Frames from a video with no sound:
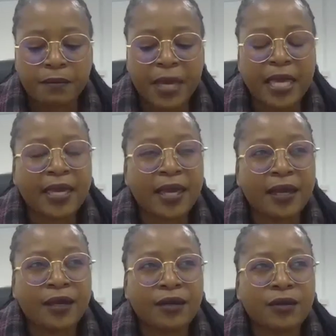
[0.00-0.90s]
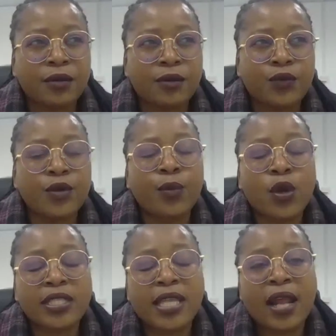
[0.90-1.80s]
making
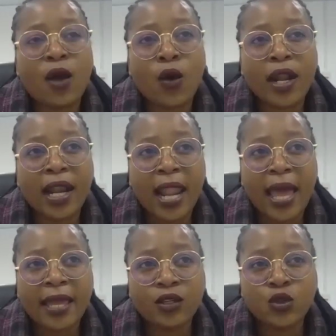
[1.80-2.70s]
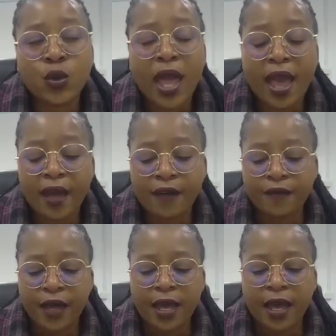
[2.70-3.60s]
reports that are online to have